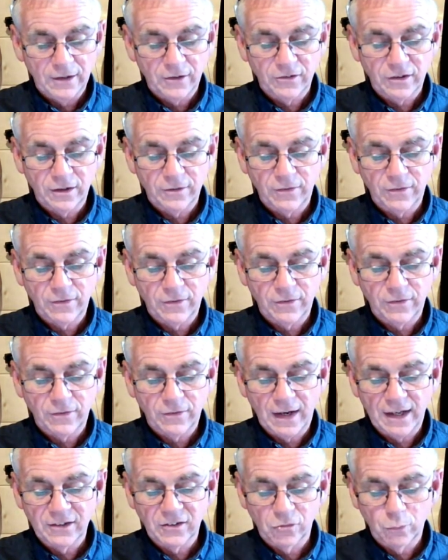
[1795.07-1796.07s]
Energy
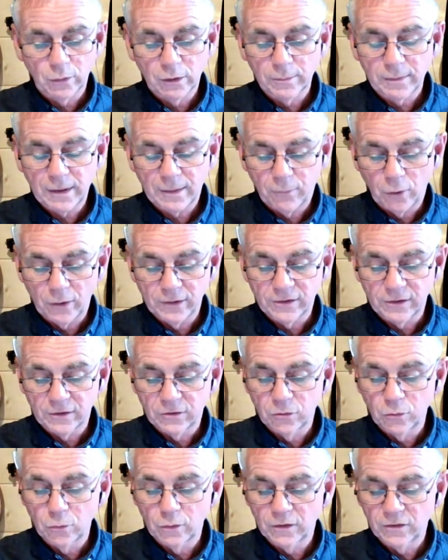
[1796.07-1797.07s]
advisors will be
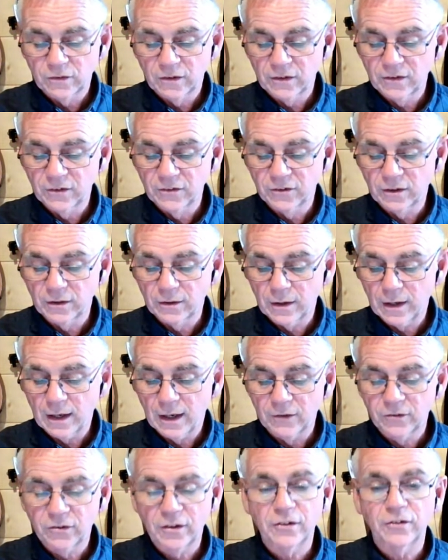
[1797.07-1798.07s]
appointed to the citizens'
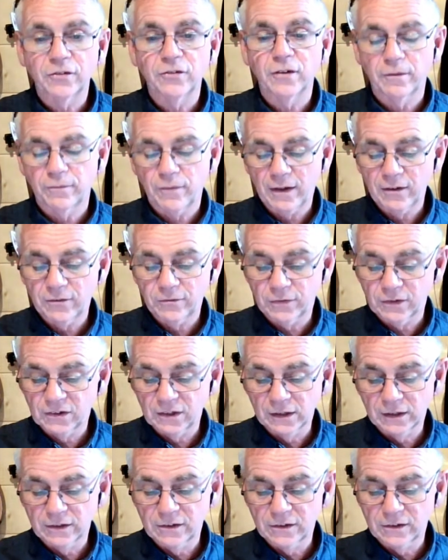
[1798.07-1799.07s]

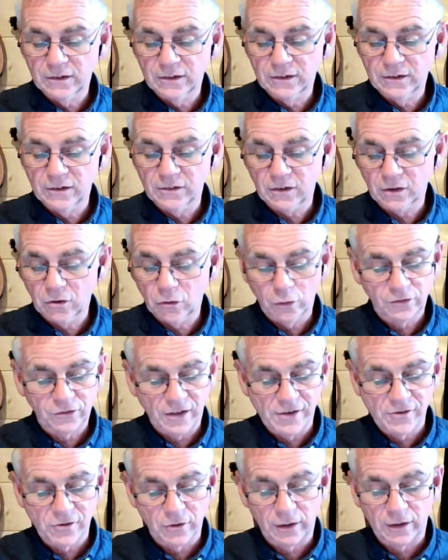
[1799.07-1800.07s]
advice facilities across
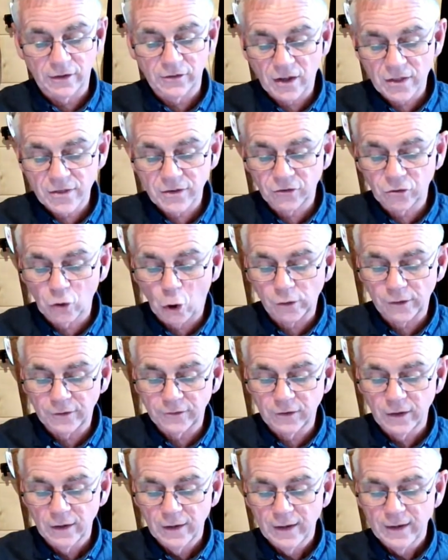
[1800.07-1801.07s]
central and southern
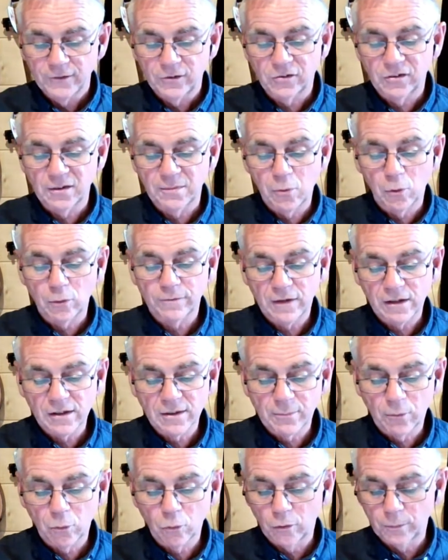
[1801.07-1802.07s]
Scotland to
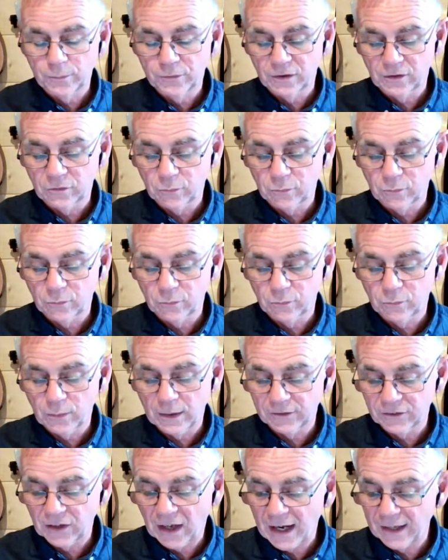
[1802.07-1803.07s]
support vulnerable groups as
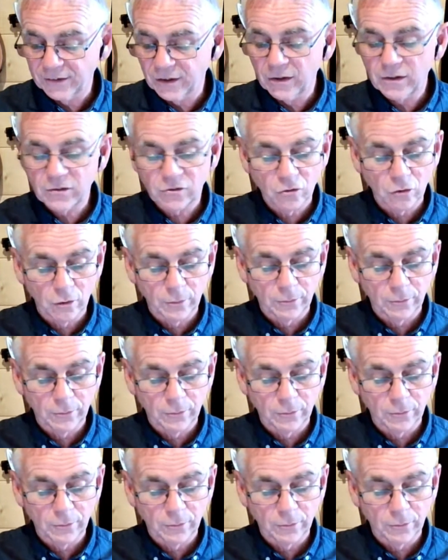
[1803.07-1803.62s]
well as hard-to-reach